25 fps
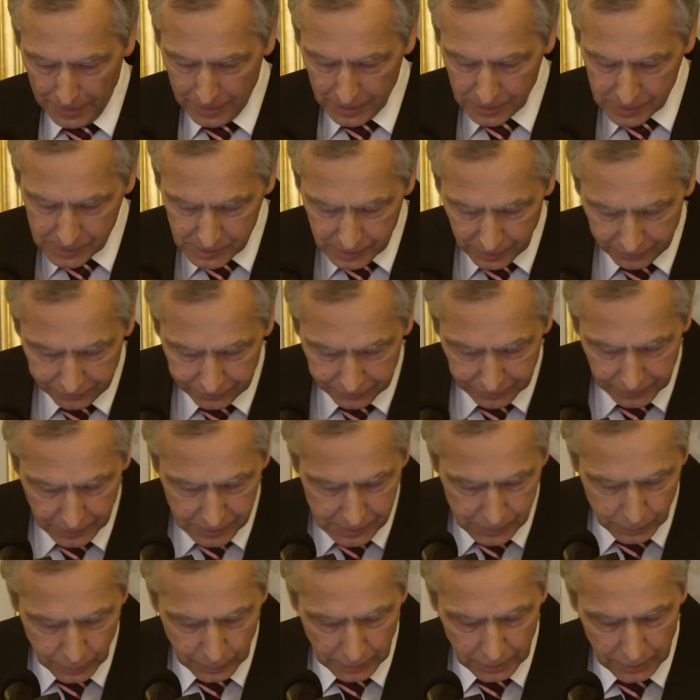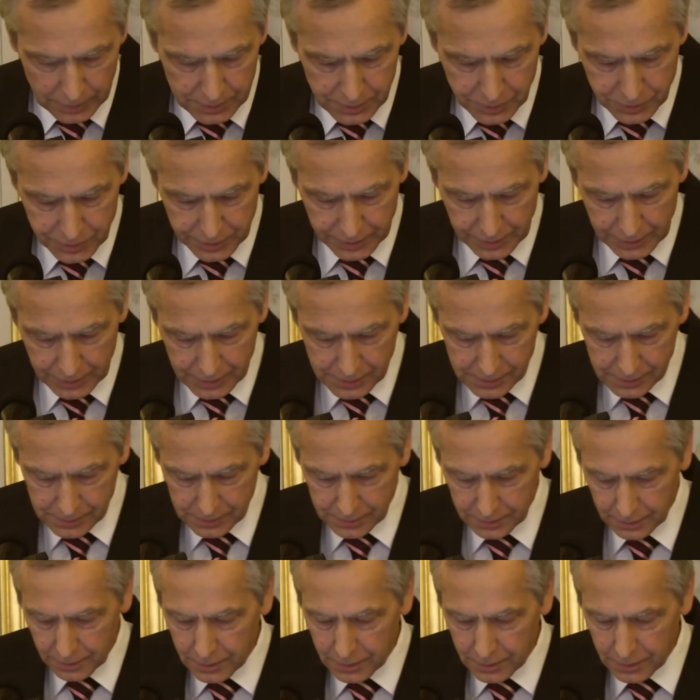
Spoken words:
suffer as well as Shias.